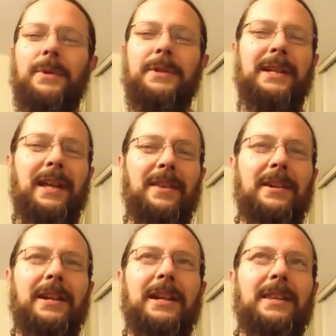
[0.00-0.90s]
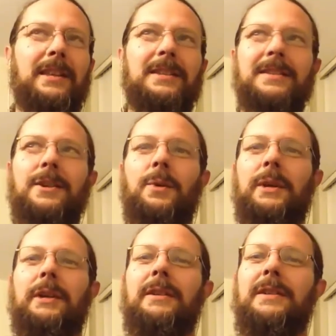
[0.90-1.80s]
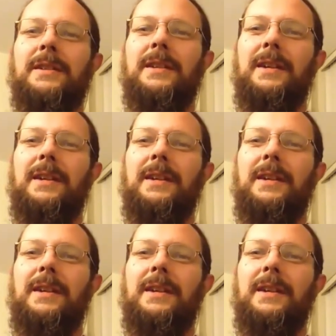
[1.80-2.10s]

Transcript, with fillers: put together anything that's coherent